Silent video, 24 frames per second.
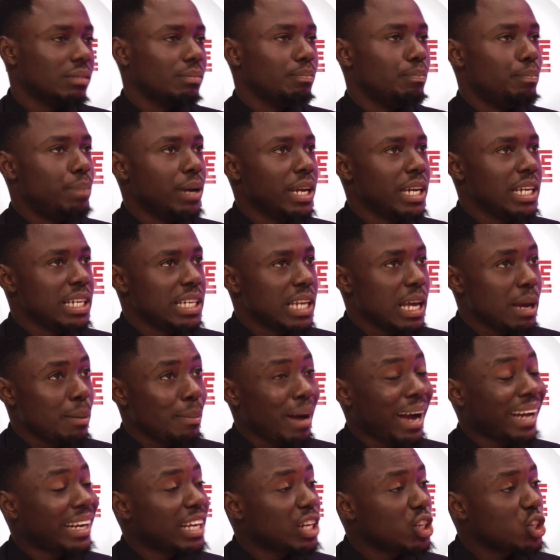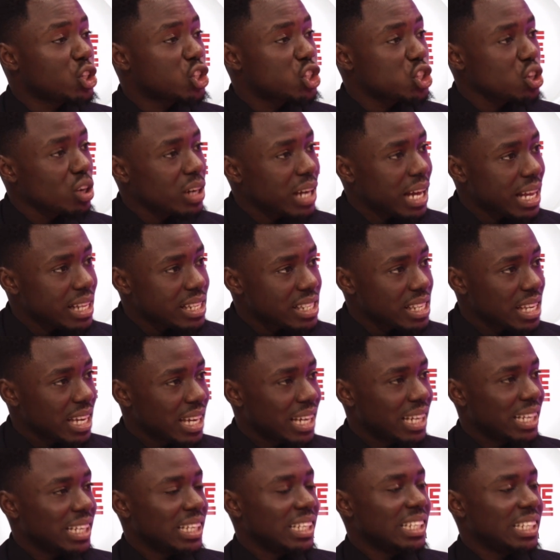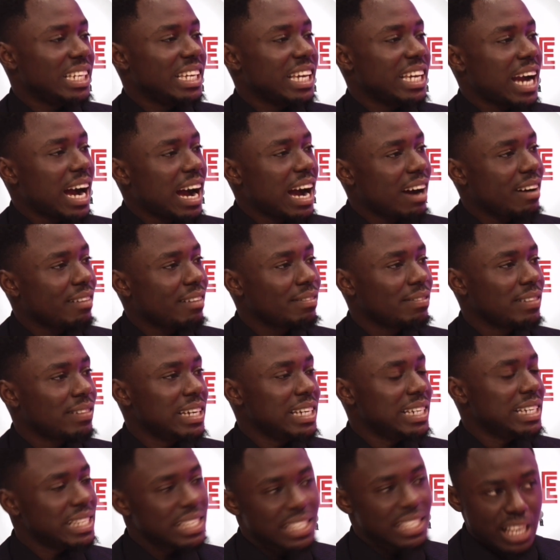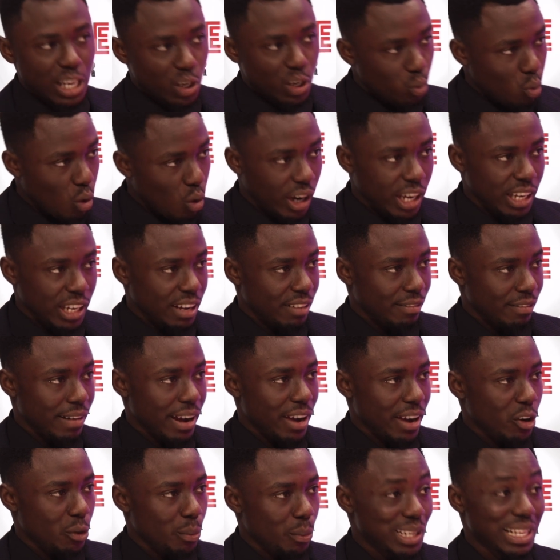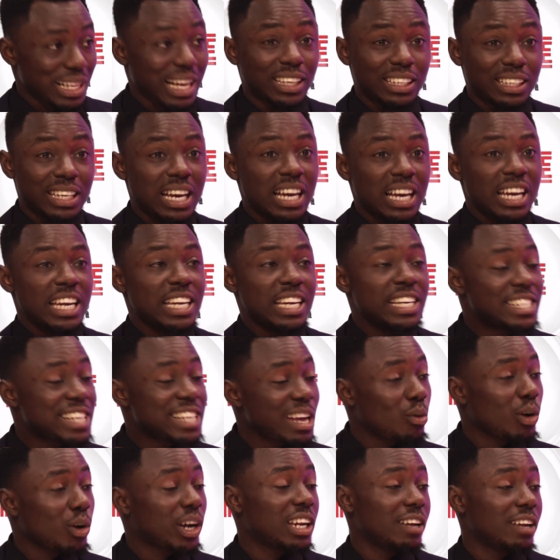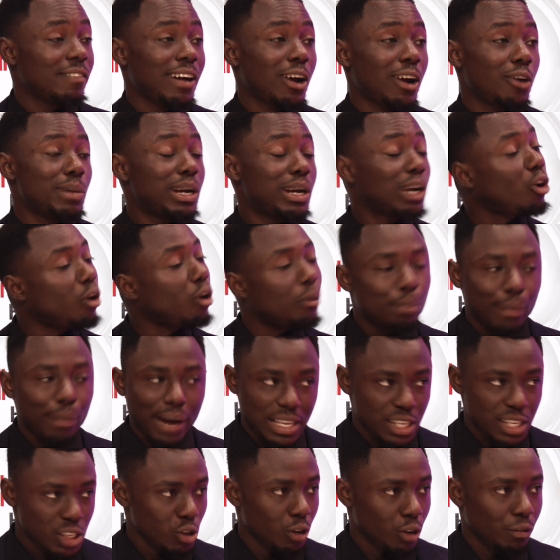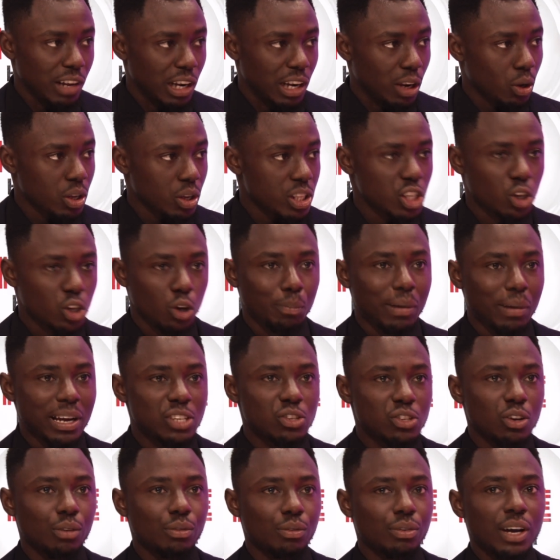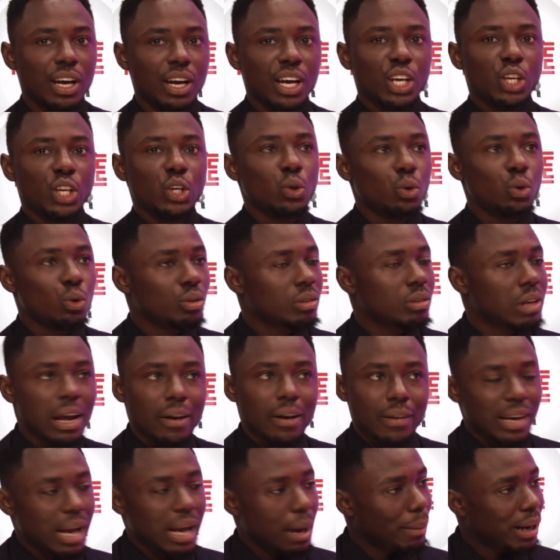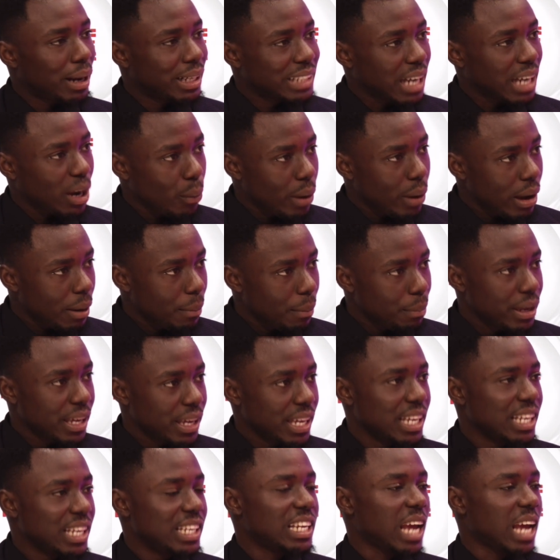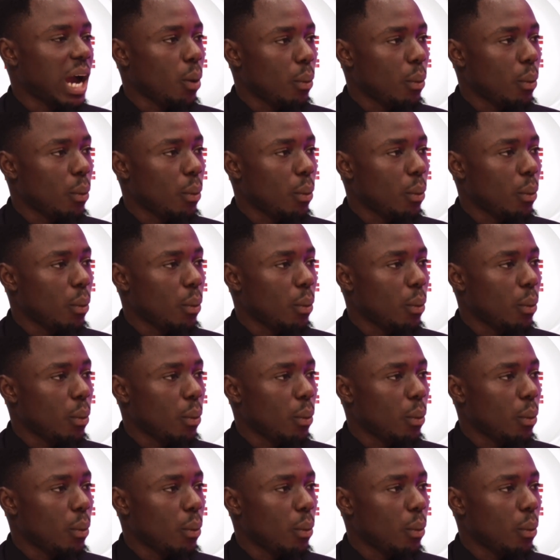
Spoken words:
paying them and ensure that they have a decent working environment. And a decent working environment comprises of a lot. It comprises of you caring about their well-being, their